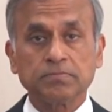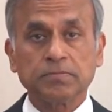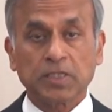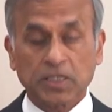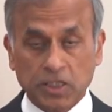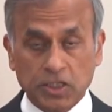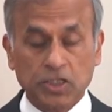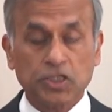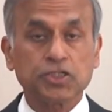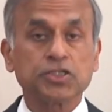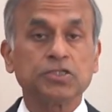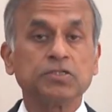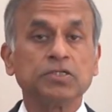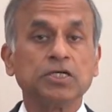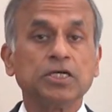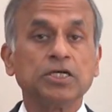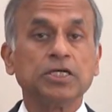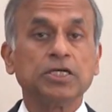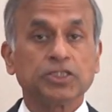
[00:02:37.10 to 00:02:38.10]
In addition,
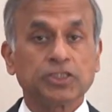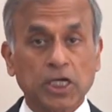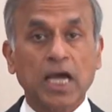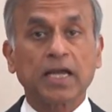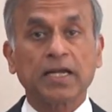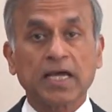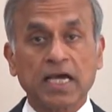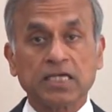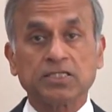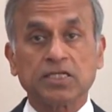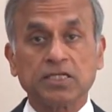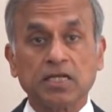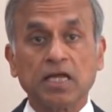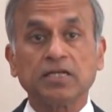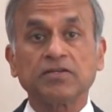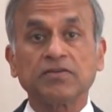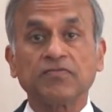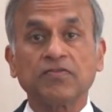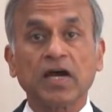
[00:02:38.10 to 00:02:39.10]
China has
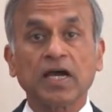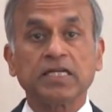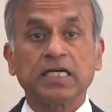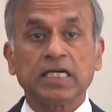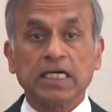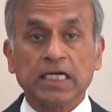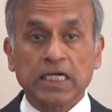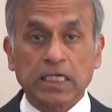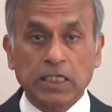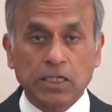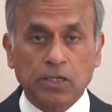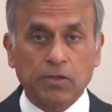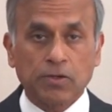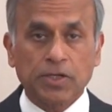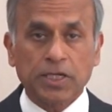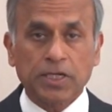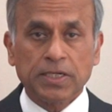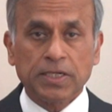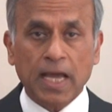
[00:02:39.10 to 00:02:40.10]
identified a
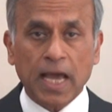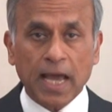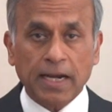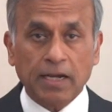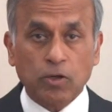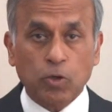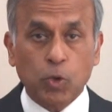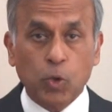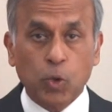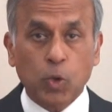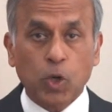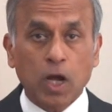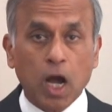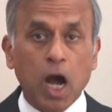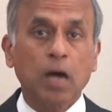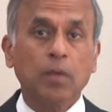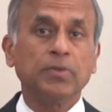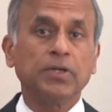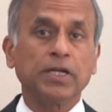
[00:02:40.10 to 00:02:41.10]
green and low
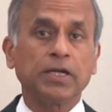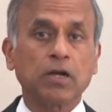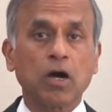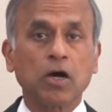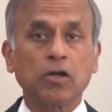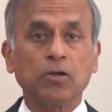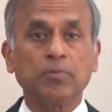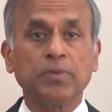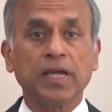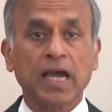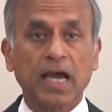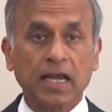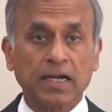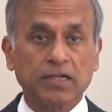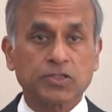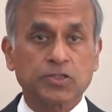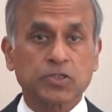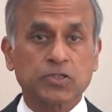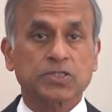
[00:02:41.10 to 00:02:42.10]
carbon economy
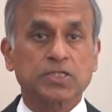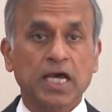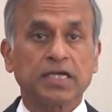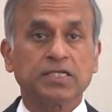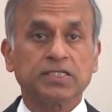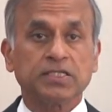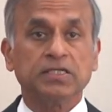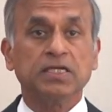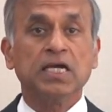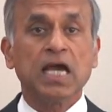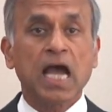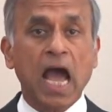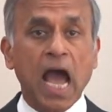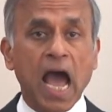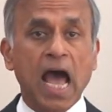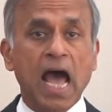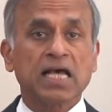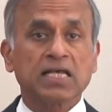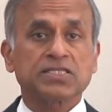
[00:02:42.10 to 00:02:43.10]
and a society
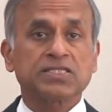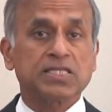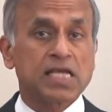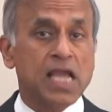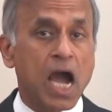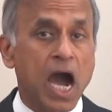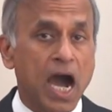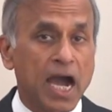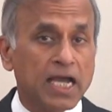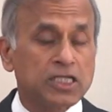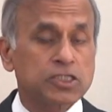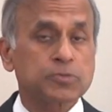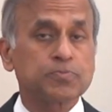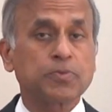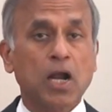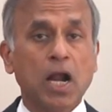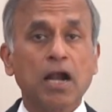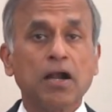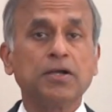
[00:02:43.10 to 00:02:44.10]
as the highest
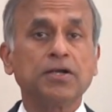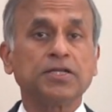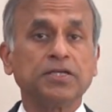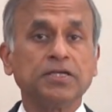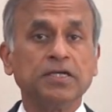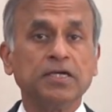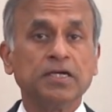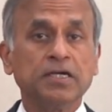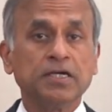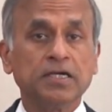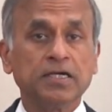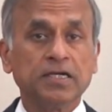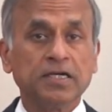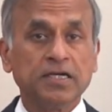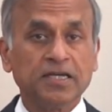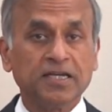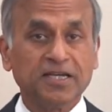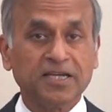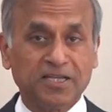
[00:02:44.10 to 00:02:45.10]
priority
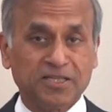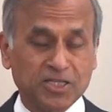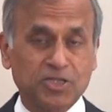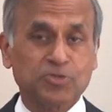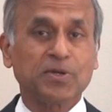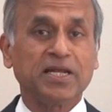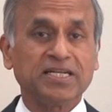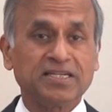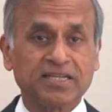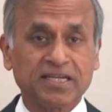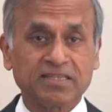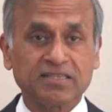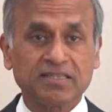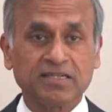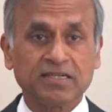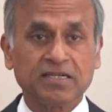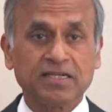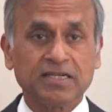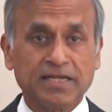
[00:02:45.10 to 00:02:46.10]
in the 20th
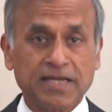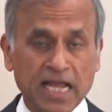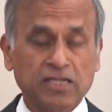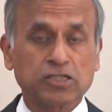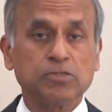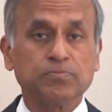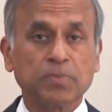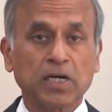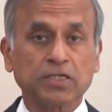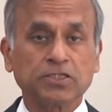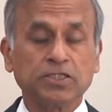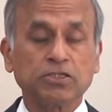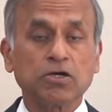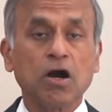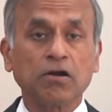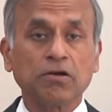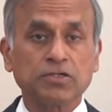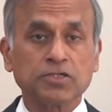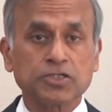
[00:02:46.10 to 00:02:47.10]
National Party
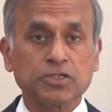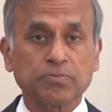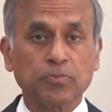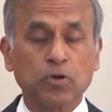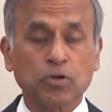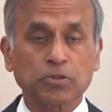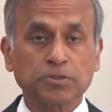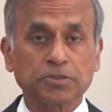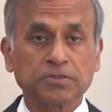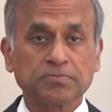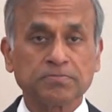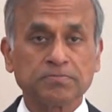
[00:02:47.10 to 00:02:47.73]
Congress report.